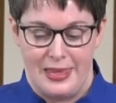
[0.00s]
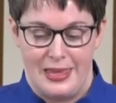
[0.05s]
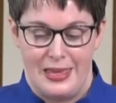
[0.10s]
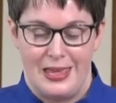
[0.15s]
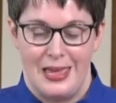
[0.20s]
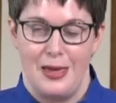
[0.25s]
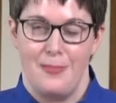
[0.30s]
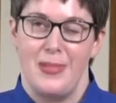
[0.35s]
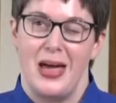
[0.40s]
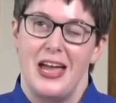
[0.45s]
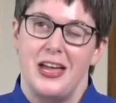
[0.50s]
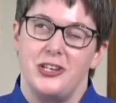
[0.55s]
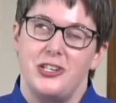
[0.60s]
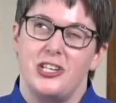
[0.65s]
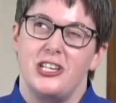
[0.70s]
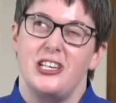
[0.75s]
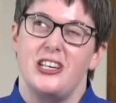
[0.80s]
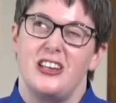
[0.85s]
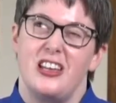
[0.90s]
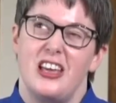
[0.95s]

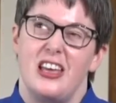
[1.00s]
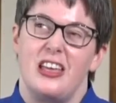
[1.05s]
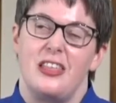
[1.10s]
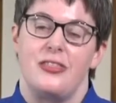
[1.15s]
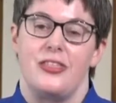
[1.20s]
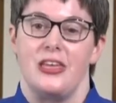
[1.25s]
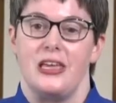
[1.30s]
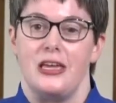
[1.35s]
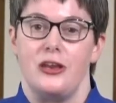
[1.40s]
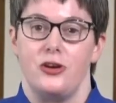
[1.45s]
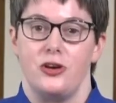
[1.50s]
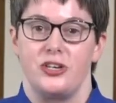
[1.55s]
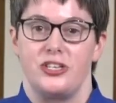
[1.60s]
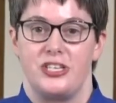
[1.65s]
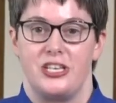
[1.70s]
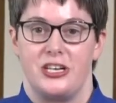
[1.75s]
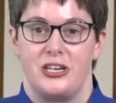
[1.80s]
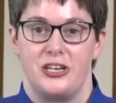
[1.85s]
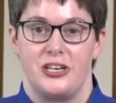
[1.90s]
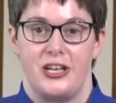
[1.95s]
Imagine the inner
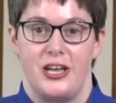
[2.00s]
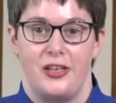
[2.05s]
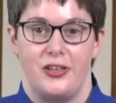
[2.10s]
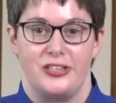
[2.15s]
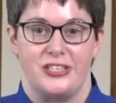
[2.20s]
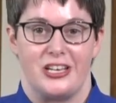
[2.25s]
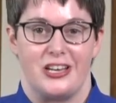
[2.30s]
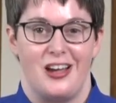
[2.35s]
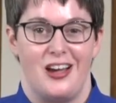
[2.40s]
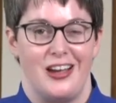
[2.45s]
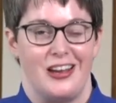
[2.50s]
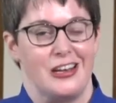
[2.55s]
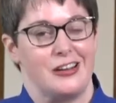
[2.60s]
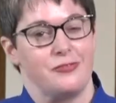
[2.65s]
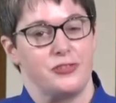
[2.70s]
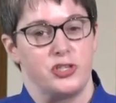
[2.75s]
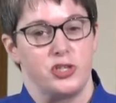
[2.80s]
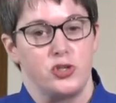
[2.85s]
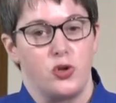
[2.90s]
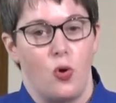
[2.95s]
citadel as a kind of
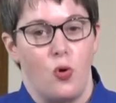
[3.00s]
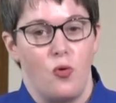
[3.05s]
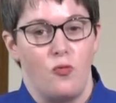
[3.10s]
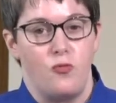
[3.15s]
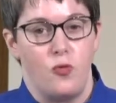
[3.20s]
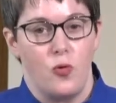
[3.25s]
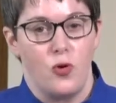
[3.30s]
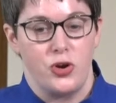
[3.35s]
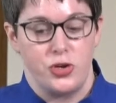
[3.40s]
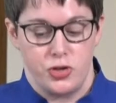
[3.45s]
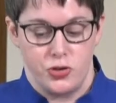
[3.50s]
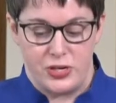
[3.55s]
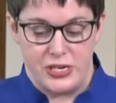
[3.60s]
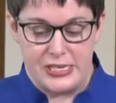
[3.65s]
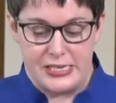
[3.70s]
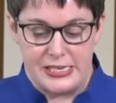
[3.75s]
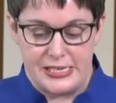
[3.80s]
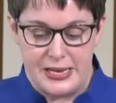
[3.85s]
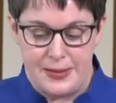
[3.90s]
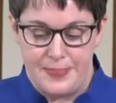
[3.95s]
soul
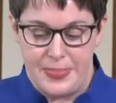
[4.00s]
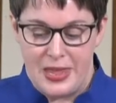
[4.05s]
fortress